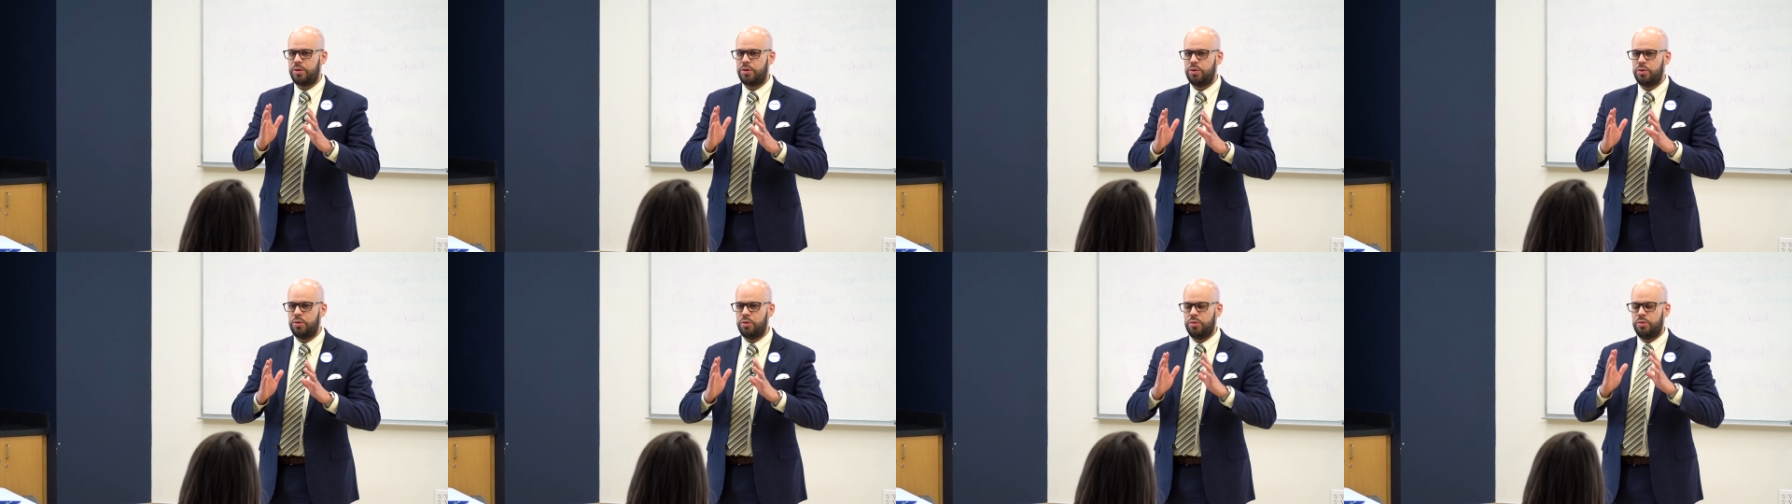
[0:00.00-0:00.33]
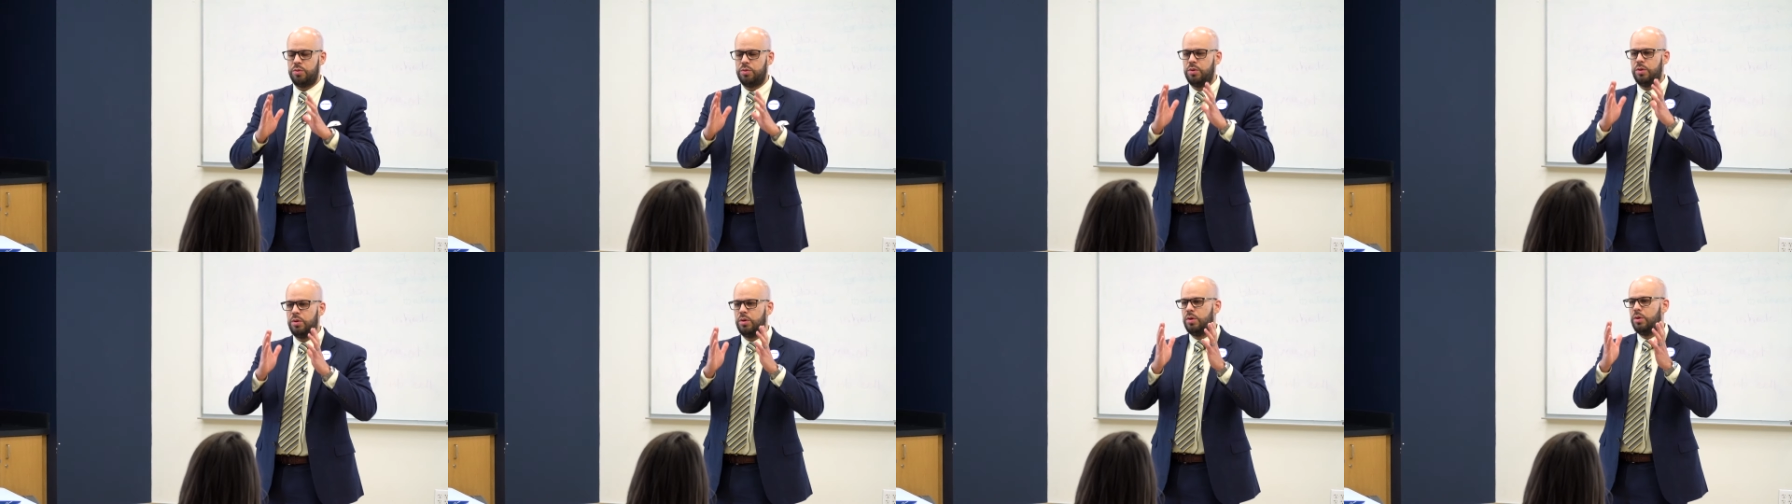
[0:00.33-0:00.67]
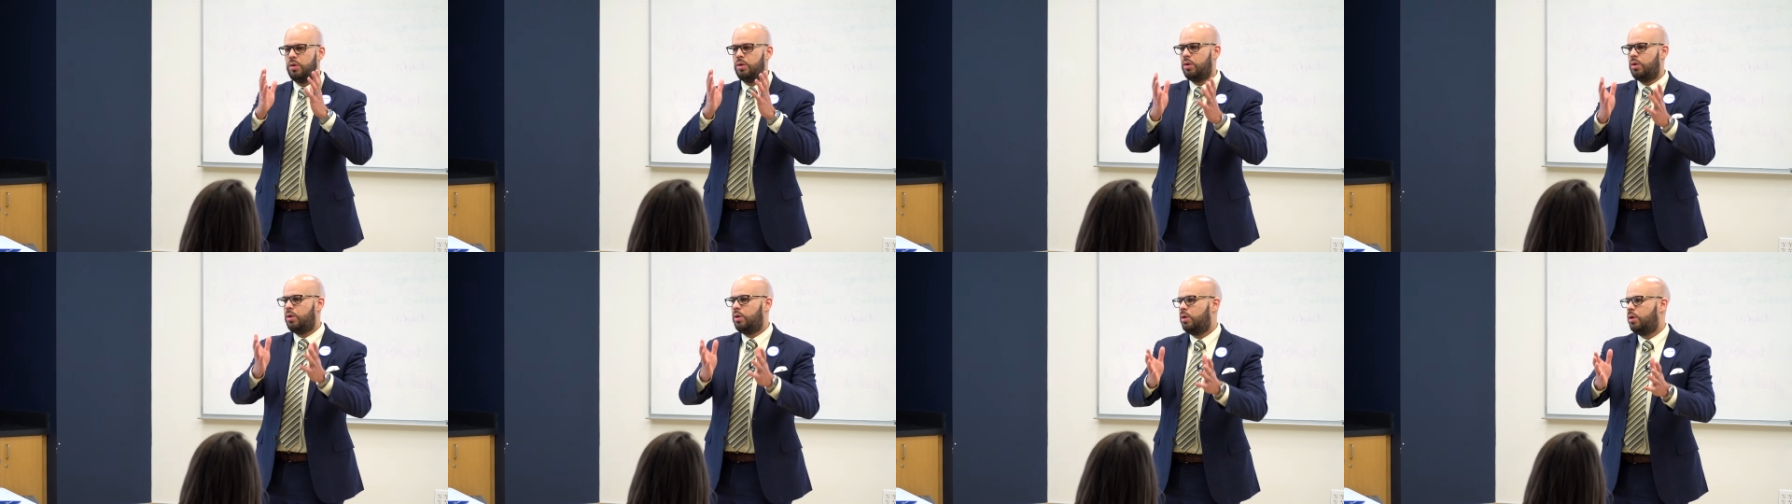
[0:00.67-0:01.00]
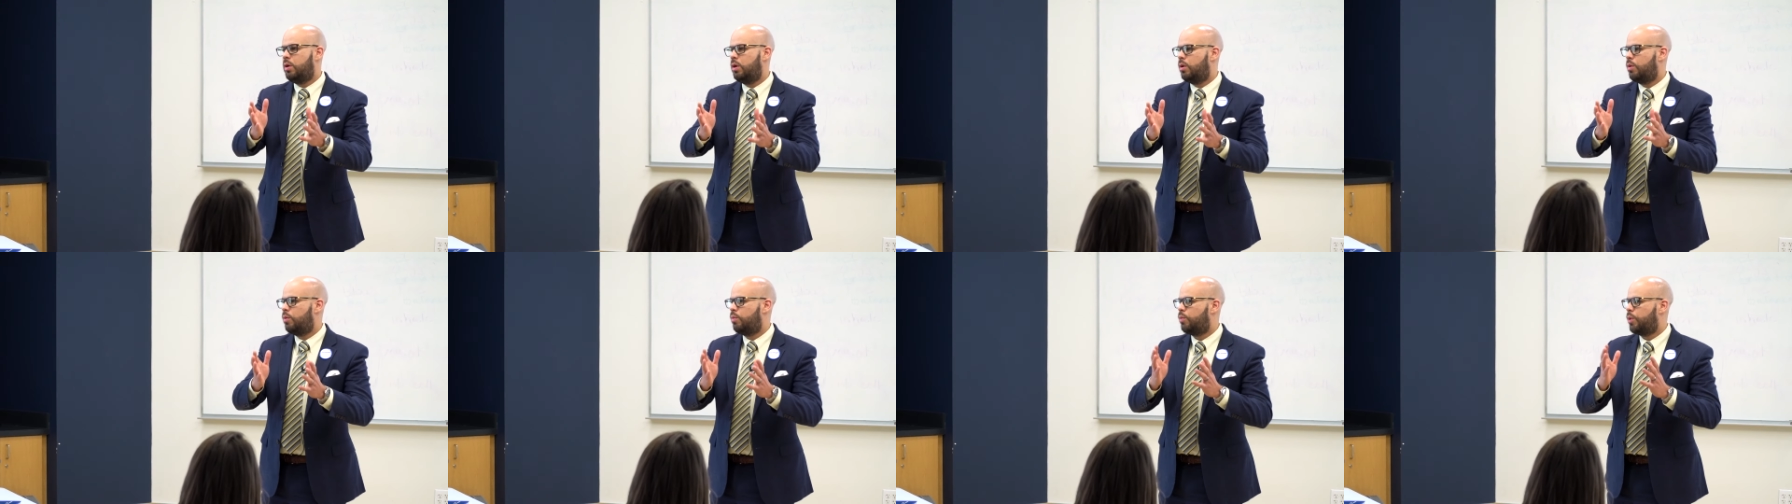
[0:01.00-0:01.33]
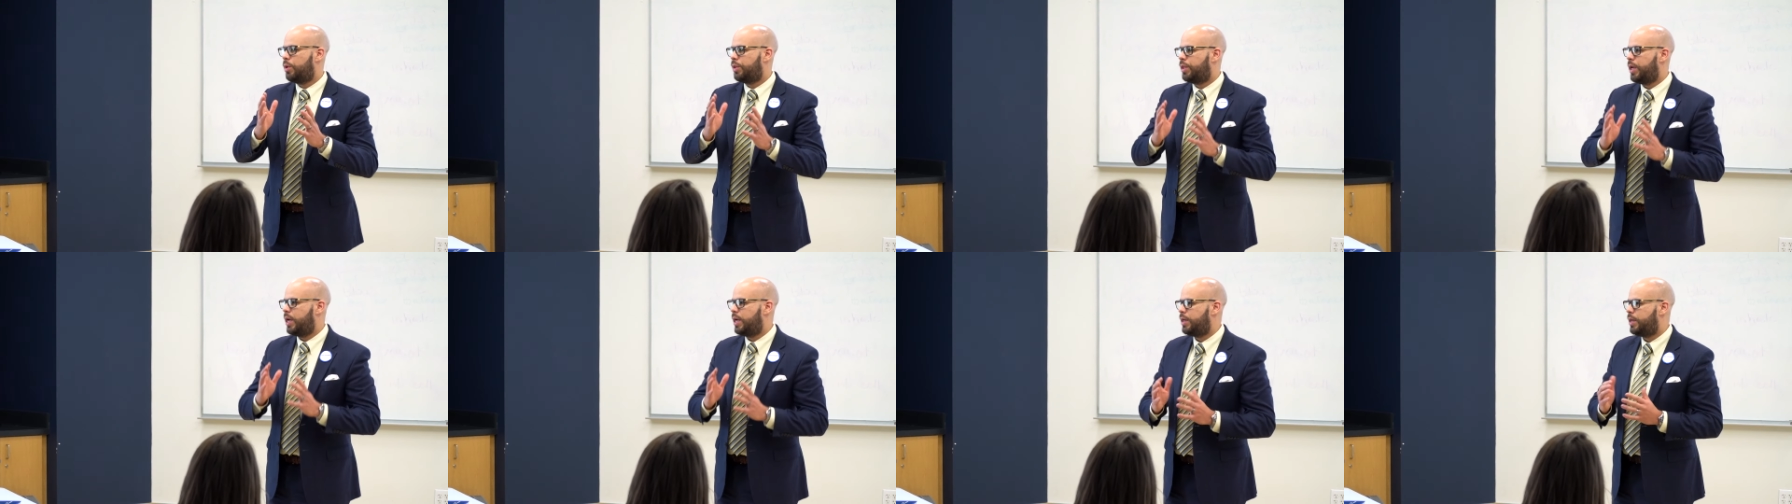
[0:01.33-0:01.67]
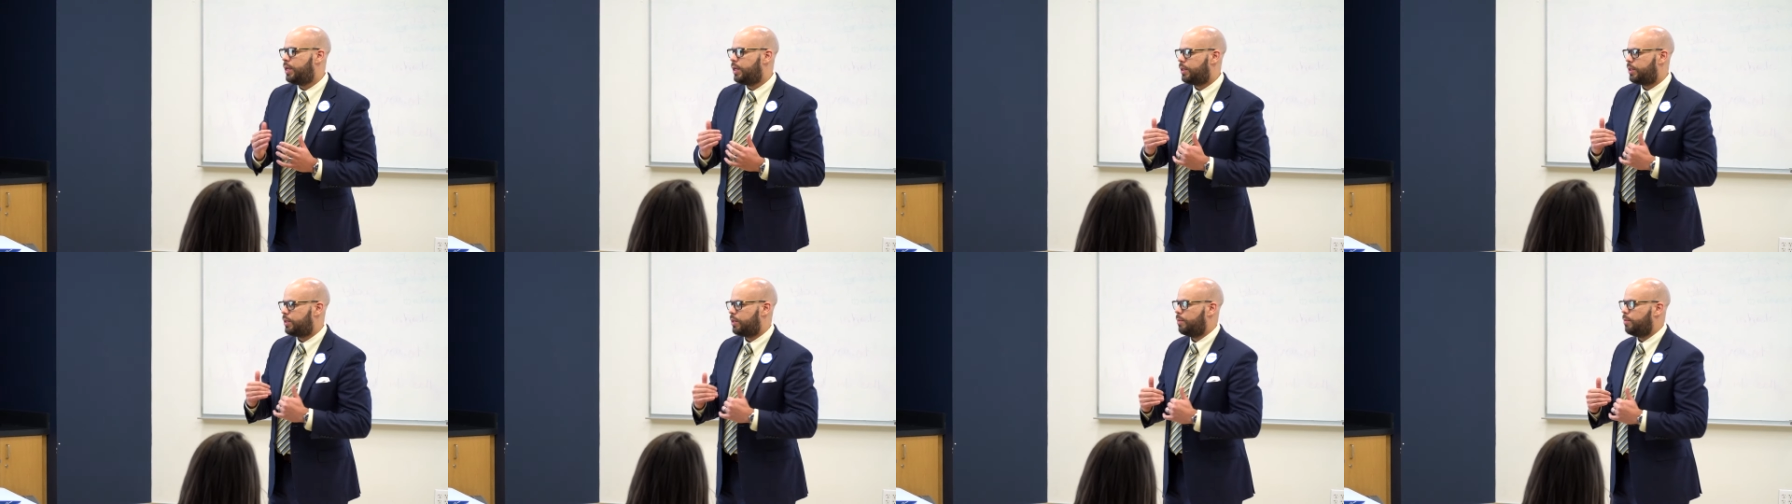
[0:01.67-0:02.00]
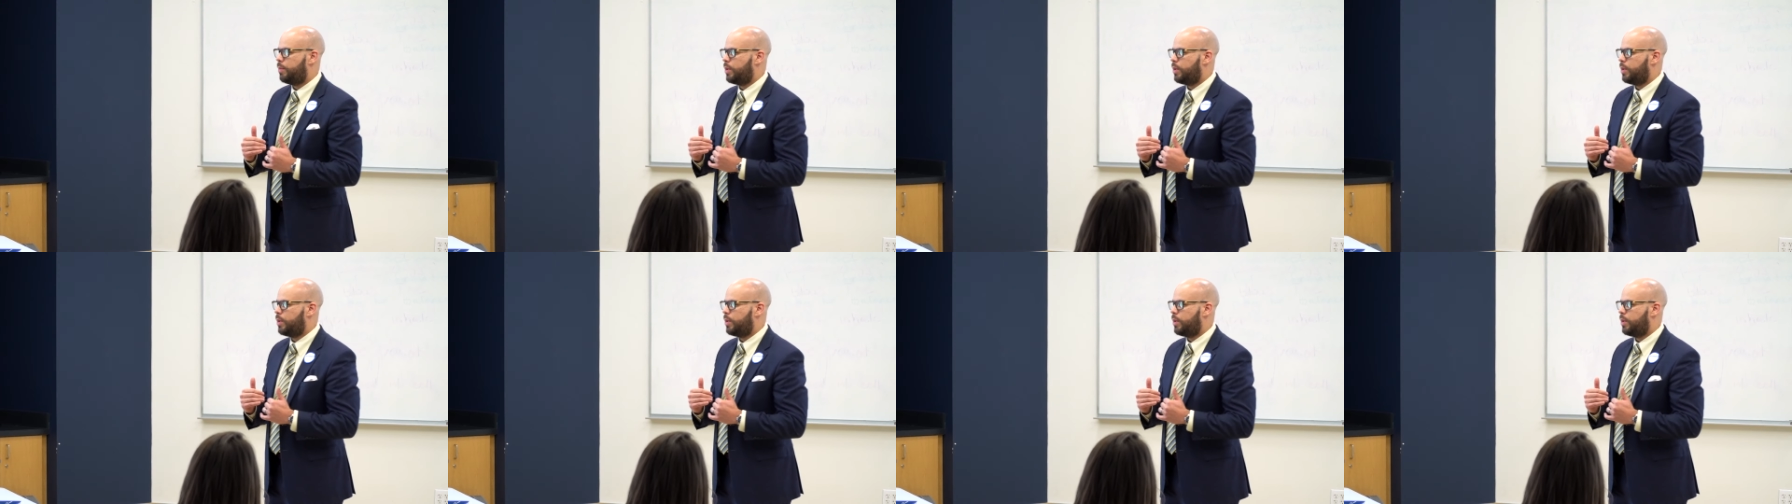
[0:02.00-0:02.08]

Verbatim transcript: do what they did to